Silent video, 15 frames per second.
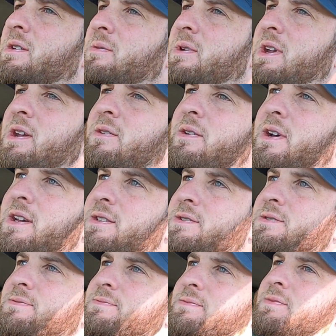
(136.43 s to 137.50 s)

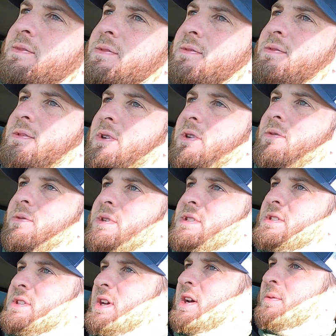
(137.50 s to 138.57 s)
Anyways, we
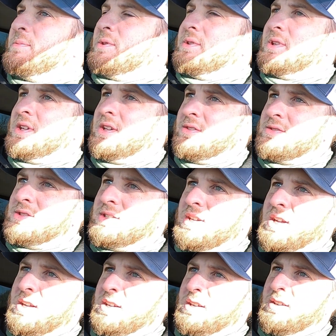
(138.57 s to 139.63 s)
just hopped on the
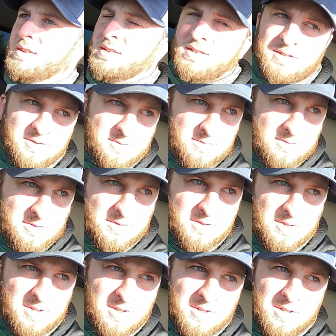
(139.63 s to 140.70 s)
interstate here,
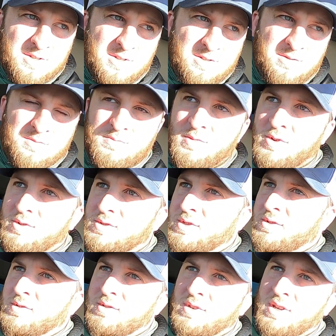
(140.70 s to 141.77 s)
merging
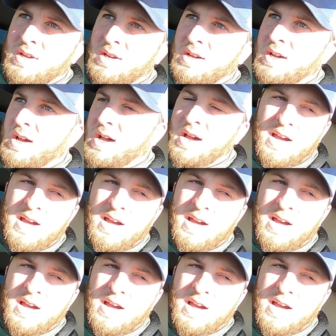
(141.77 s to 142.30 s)
on to